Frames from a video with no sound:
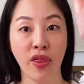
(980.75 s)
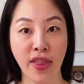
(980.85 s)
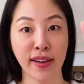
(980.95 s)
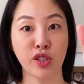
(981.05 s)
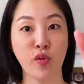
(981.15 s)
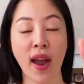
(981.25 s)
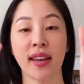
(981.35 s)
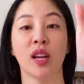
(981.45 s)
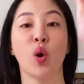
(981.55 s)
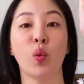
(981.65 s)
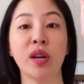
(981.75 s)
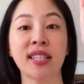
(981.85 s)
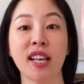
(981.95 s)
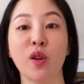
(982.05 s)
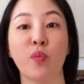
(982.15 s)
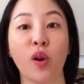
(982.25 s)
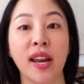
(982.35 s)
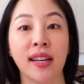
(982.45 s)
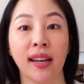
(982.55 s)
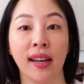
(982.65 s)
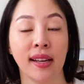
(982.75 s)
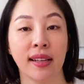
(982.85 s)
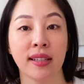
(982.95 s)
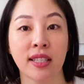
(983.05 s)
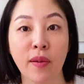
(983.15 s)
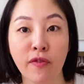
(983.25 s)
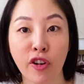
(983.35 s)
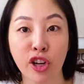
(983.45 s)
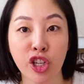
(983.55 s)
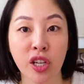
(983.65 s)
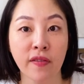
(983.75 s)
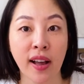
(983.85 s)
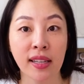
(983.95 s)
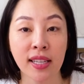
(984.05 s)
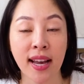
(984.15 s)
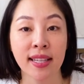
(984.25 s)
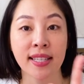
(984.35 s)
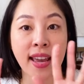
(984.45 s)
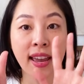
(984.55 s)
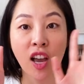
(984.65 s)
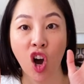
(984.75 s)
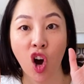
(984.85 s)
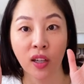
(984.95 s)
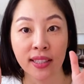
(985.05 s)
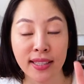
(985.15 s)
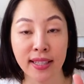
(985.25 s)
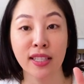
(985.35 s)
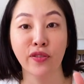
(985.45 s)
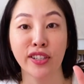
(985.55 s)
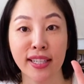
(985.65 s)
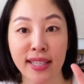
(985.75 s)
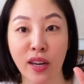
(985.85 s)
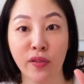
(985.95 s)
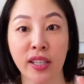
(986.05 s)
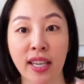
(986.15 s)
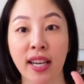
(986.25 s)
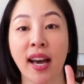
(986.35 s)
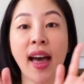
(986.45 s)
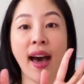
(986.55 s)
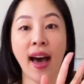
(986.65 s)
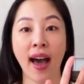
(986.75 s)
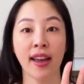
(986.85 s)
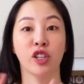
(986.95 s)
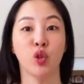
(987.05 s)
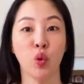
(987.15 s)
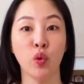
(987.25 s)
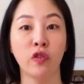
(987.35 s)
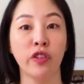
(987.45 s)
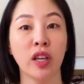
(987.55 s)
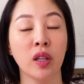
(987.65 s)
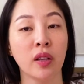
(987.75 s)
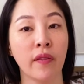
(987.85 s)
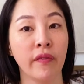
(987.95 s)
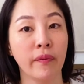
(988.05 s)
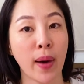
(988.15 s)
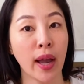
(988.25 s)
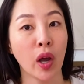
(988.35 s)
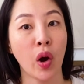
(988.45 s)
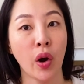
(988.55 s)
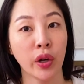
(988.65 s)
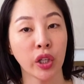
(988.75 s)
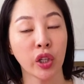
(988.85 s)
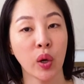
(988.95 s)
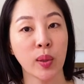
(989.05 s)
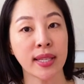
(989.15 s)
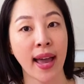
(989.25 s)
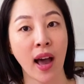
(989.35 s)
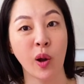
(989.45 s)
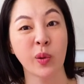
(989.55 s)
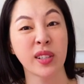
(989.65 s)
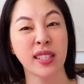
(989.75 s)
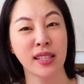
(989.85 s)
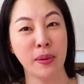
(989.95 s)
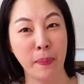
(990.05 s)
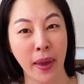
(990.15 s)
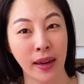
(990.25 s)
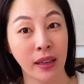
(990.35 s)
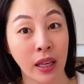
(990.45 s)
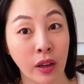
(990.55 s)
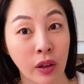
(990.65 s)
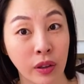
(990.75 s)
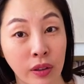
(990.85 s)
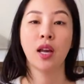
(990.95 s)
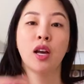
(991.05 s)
That's right. We celebrate some version of Valentine's Day on 6 different days out of a year. I do feel my heart goes out to the men here.